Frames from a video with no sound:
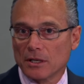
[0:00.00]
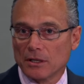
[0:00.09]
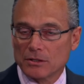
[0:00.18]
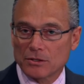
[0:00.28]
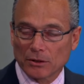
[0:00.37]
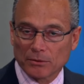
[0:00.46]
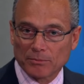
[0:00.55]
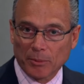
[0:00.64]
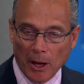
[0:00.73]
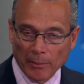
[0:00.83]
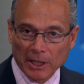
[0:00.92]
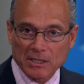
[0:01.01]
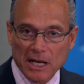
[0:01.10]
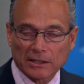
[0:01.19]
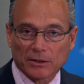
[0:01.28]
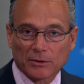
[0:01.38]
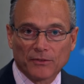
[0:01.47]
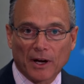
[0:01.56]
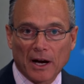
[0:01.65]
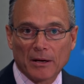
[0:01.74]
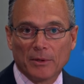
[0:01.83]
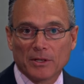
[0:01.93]
and certain public sector
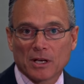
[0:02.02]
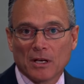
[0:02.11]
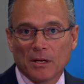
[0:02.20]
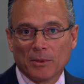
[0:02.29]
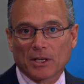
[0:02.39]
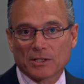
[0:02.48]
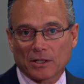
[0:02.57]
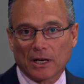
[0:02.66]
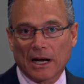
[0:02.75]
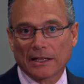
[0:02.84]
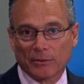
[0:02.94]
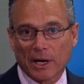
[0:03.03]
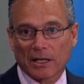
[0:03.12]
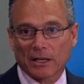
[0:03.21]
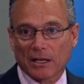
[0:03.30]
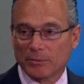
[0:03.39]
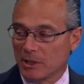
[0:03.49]
environments because they're highly regulated,